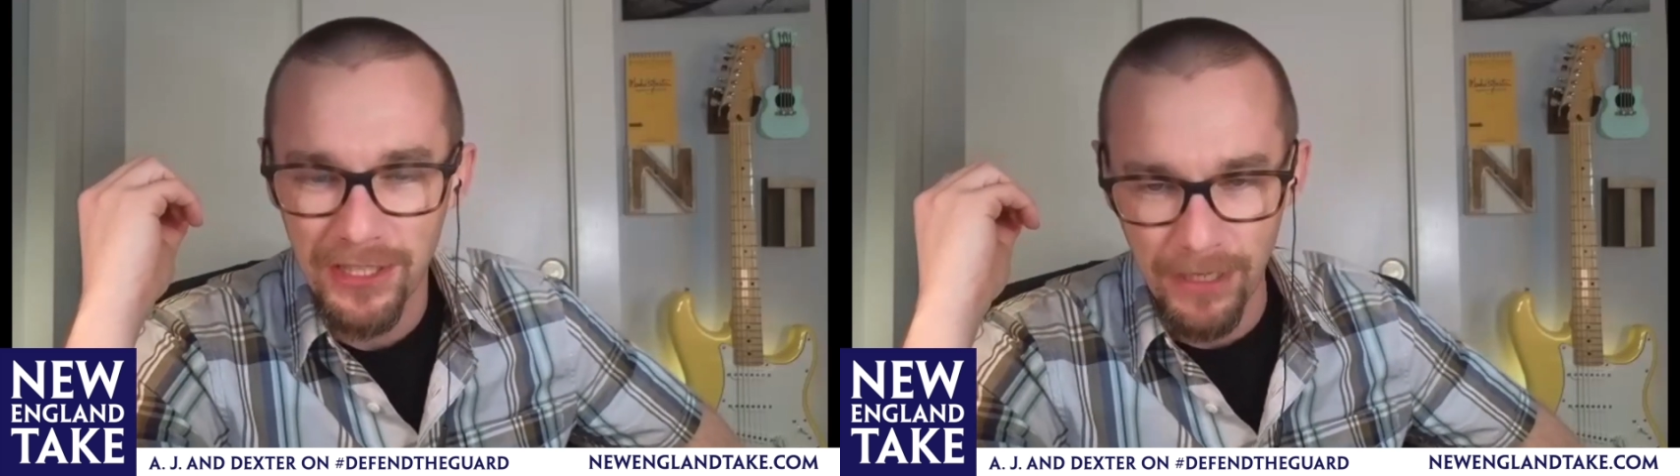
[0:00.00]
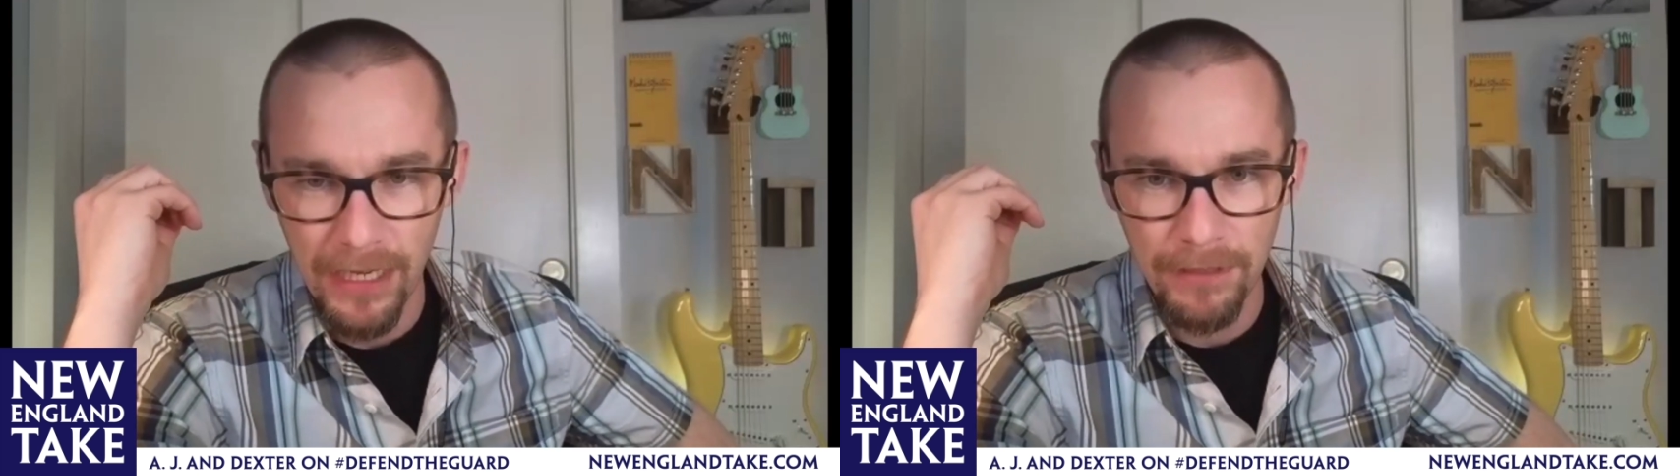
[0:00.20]

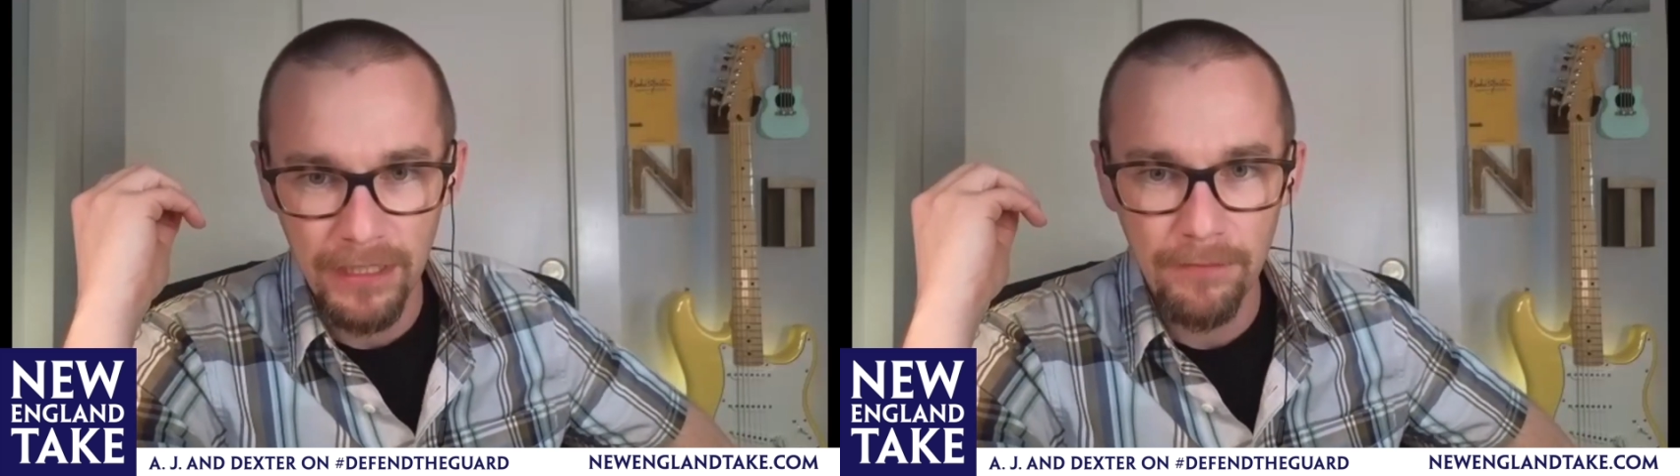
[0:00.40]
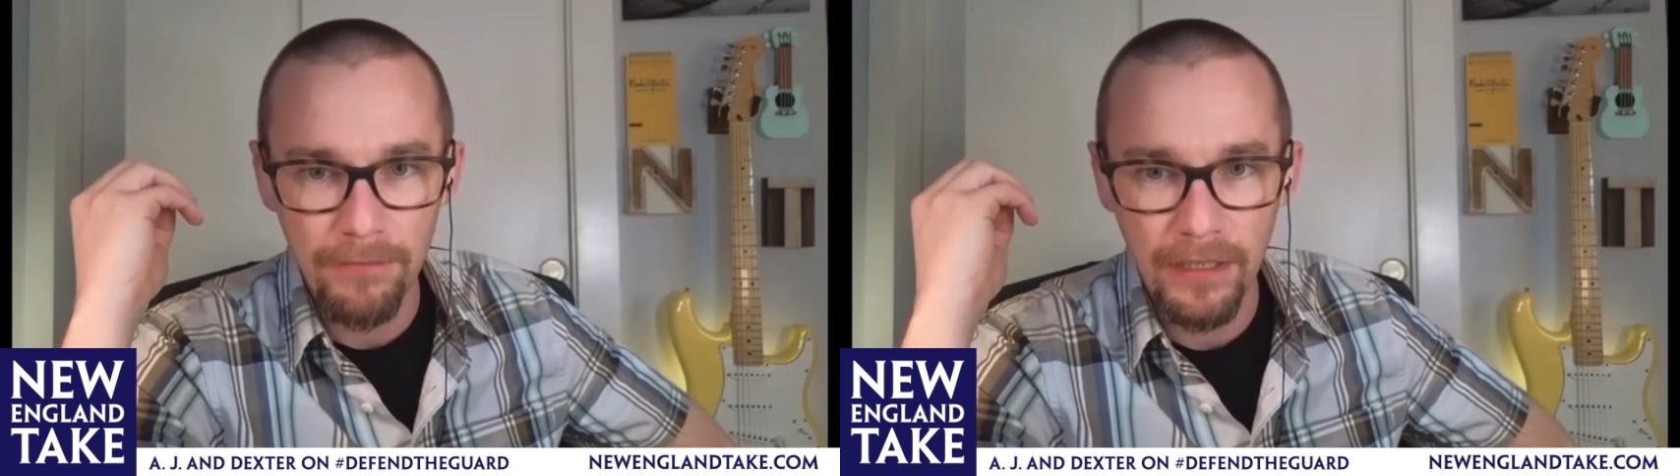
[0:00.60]
in my
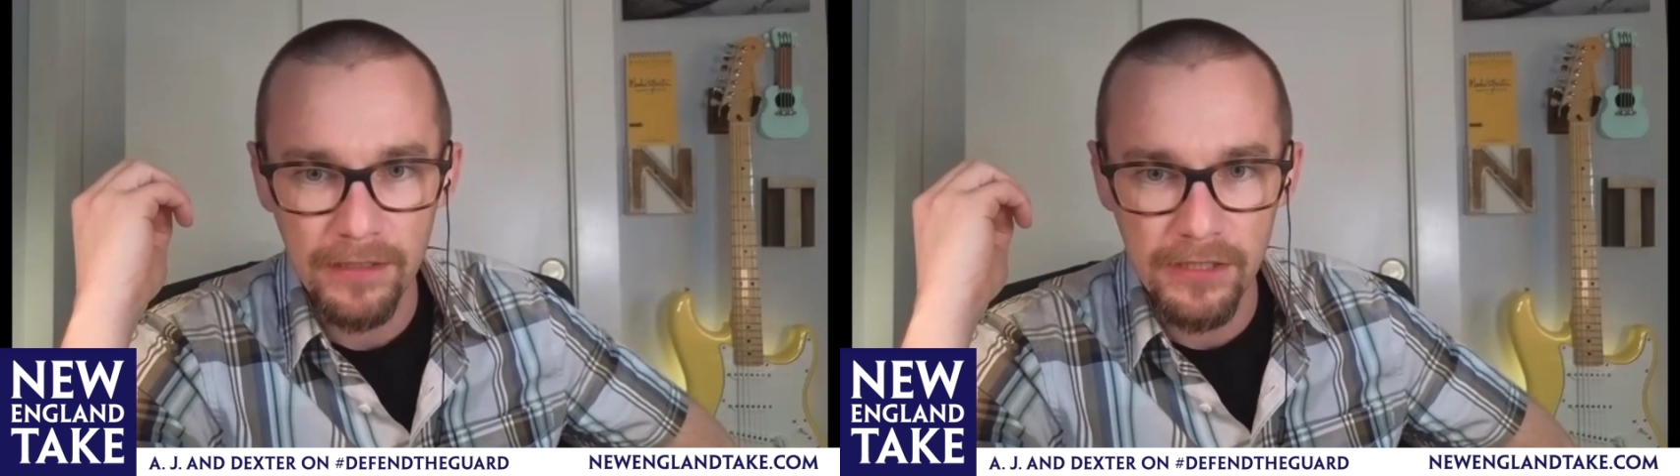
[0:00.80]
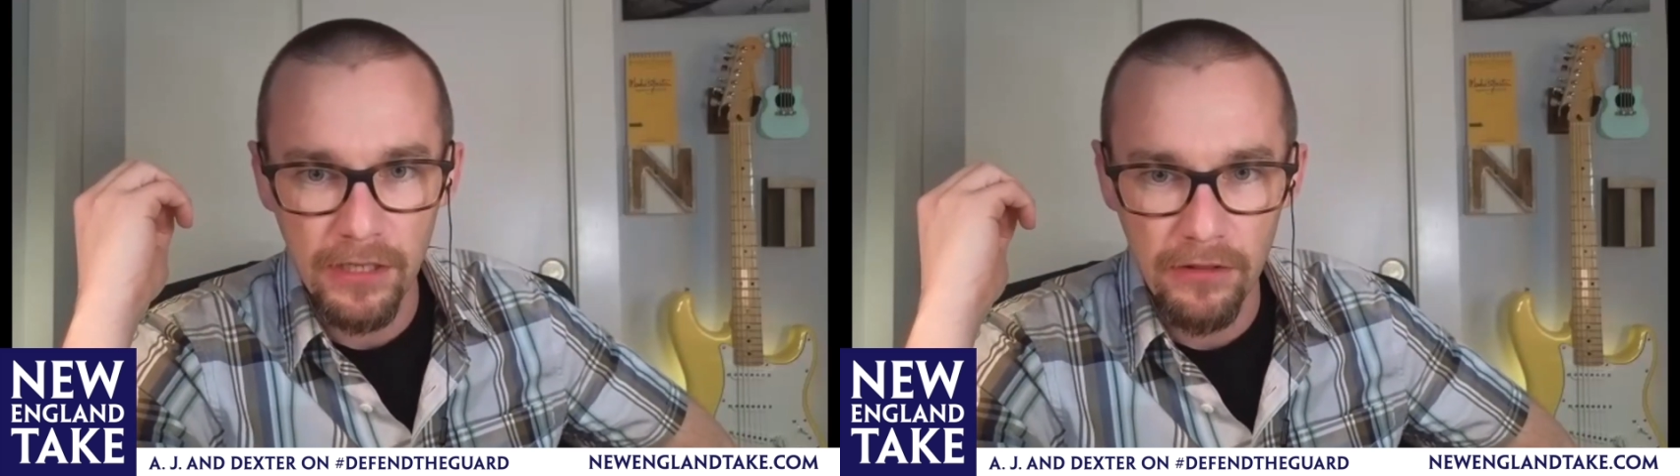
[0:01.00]
opinion,
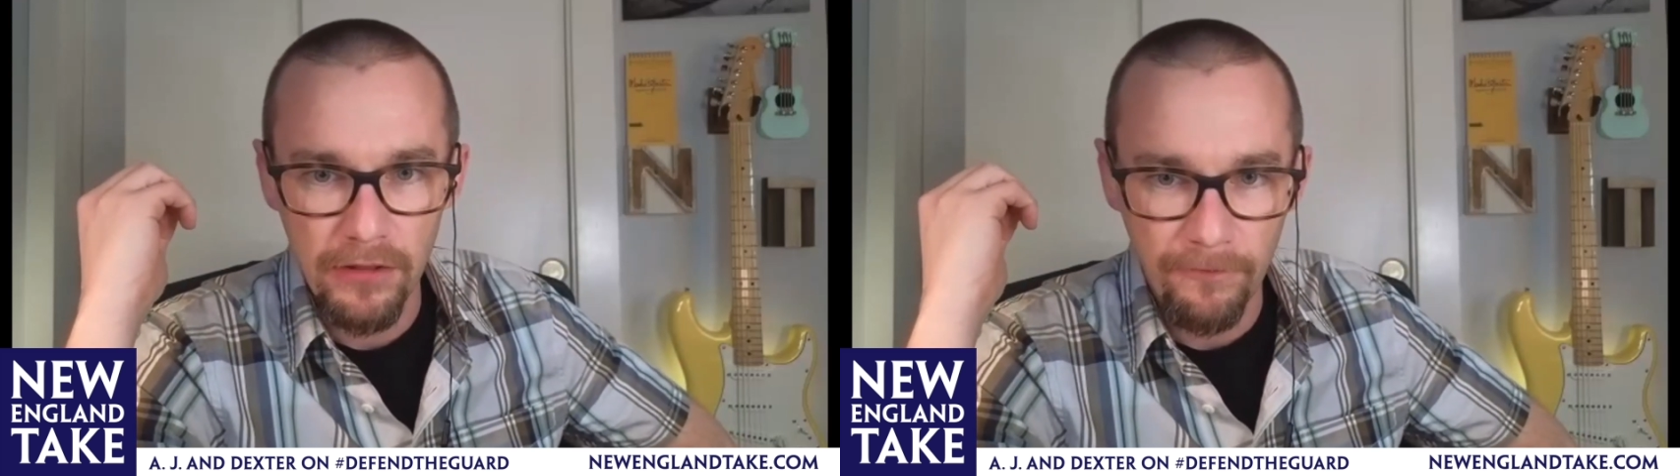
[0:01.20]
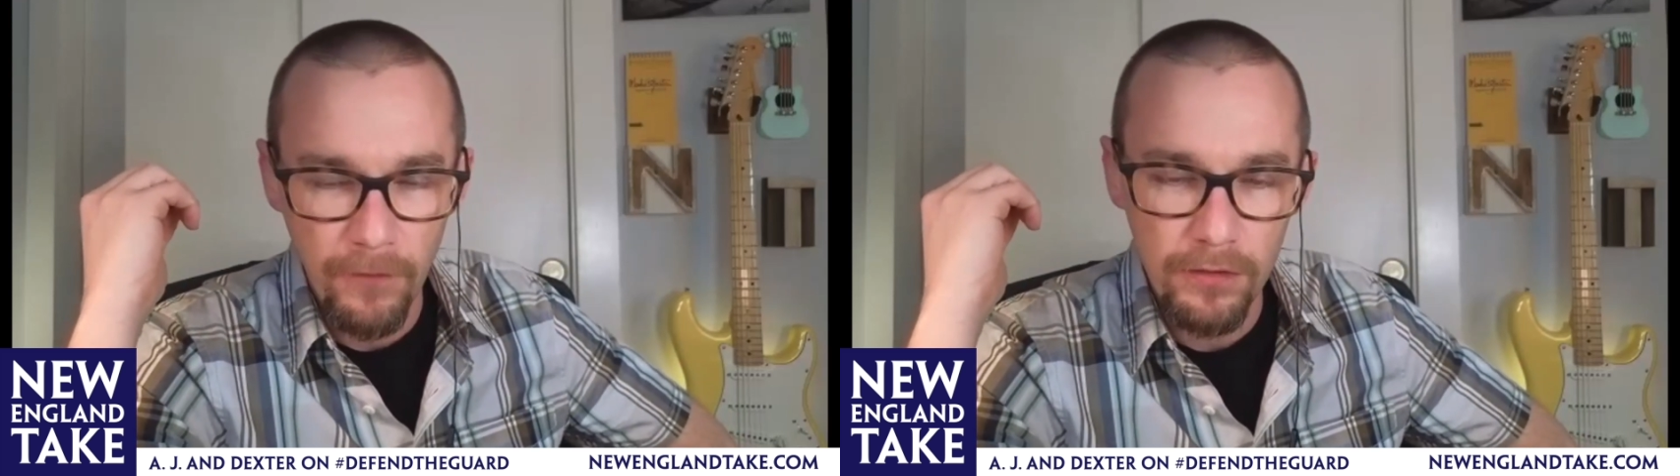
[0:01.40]
because
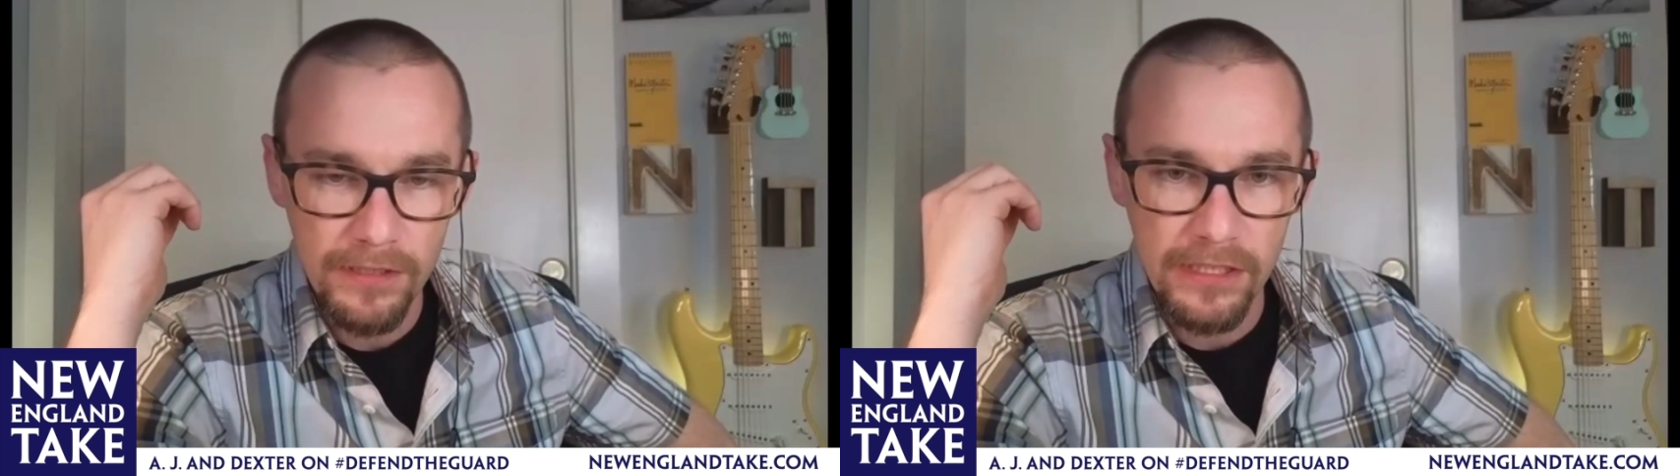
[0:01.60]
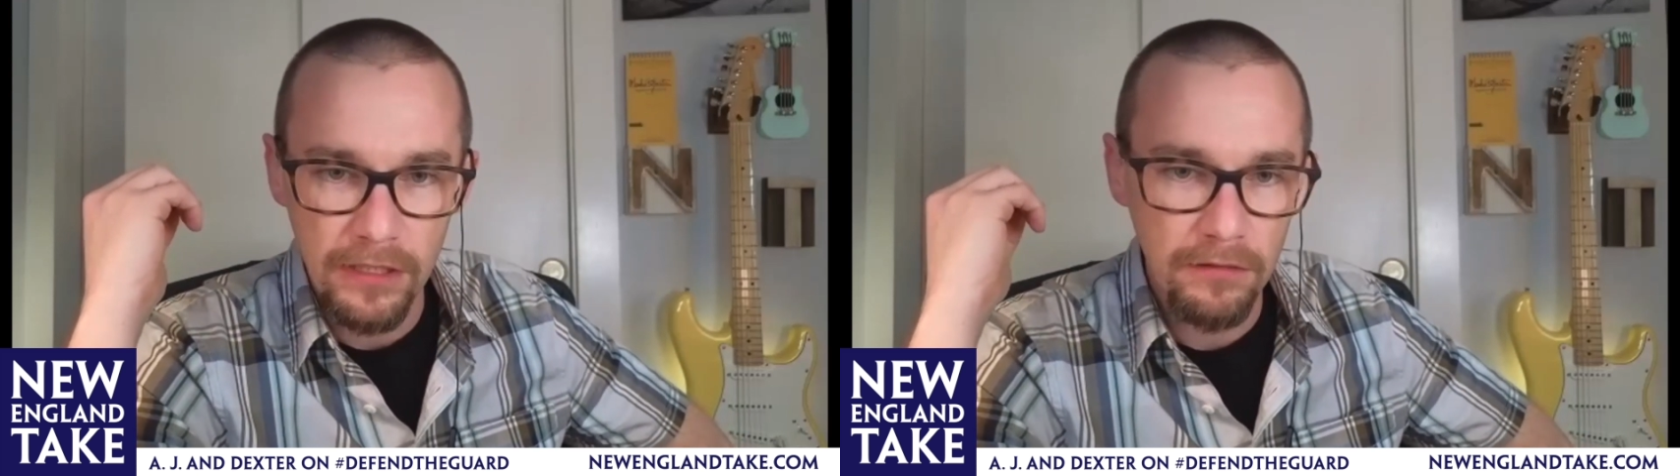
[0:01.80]
they're
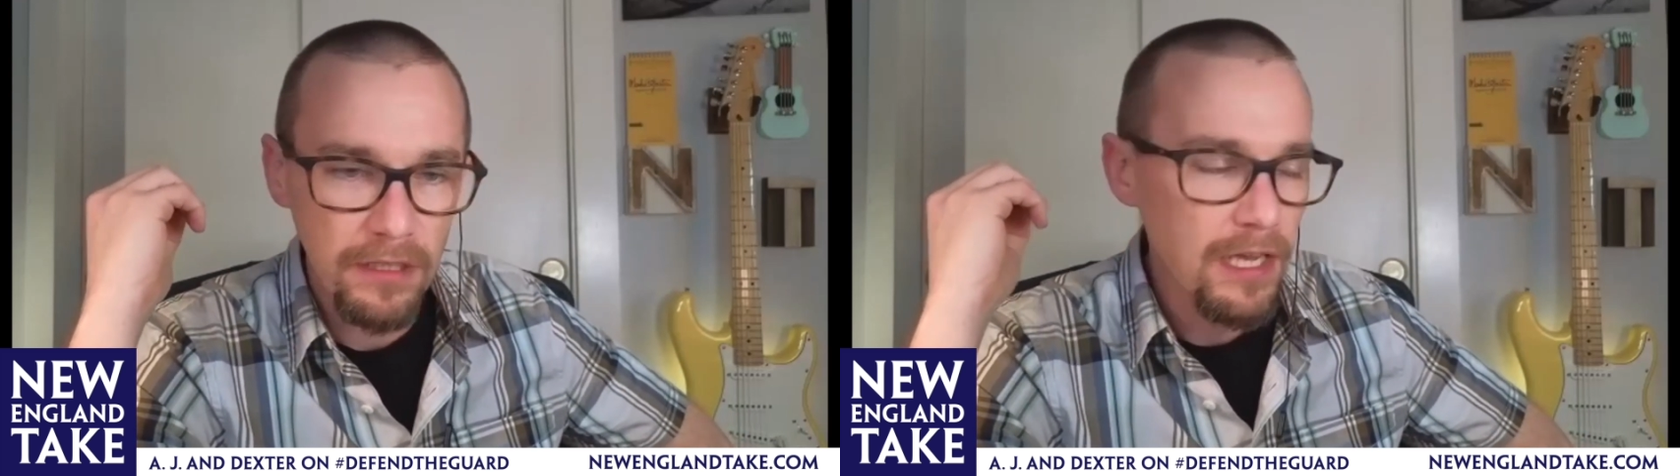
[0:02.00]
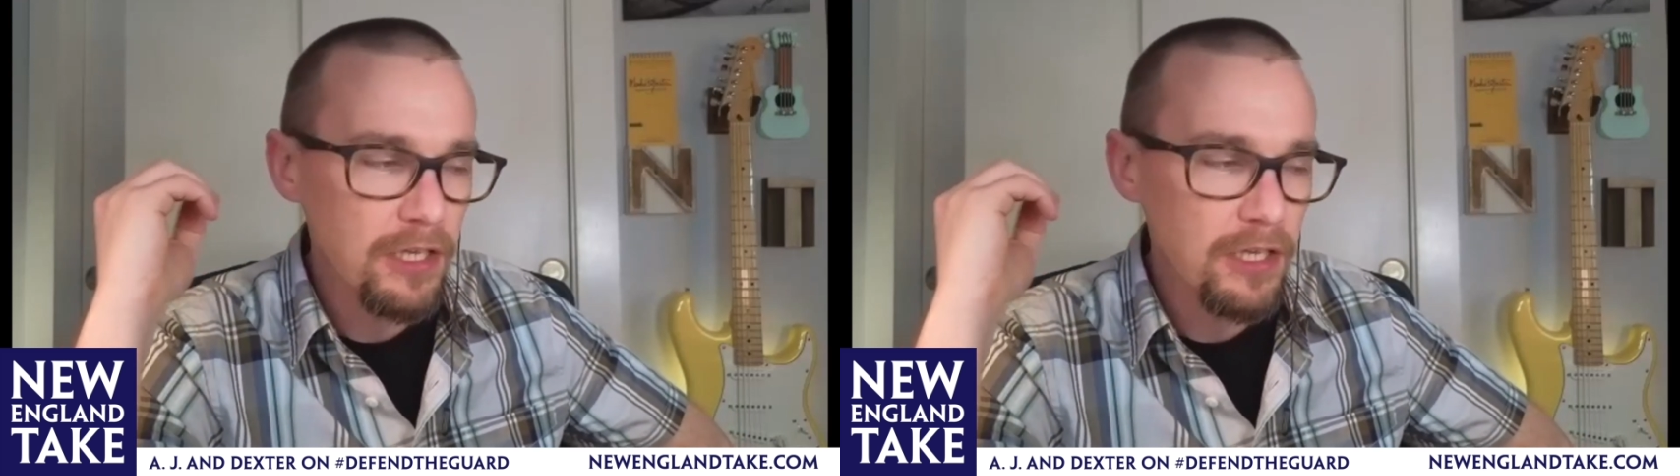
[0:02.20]
focused on